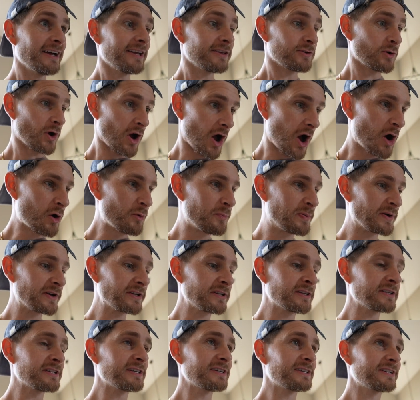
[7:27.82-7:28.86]
You're
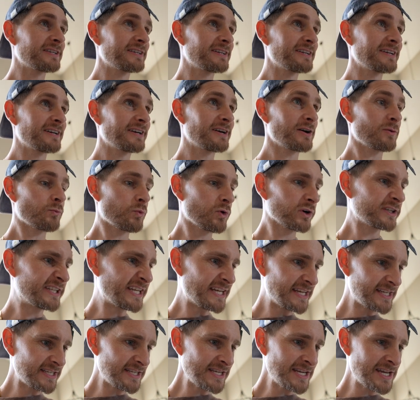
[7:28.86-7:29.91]
open? What
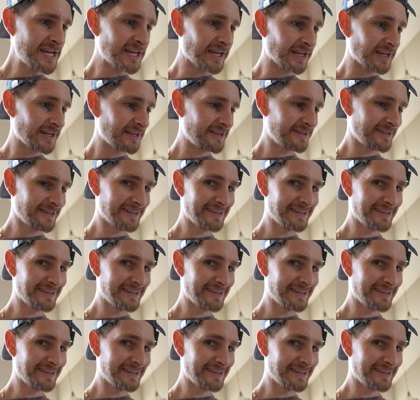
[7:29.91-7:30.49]
is it?